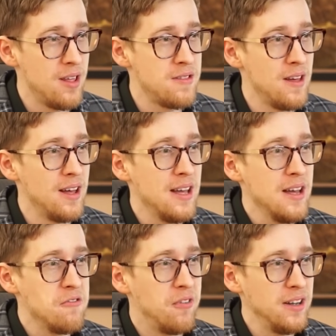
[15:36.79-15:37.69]
If the
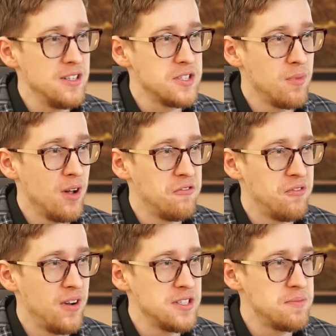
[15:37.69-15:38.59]
fund is small,
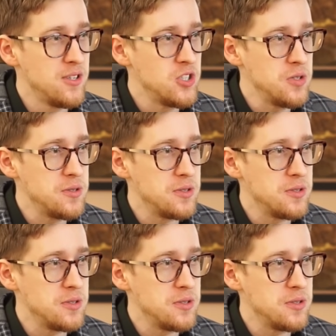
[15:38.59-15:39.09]
funds may choose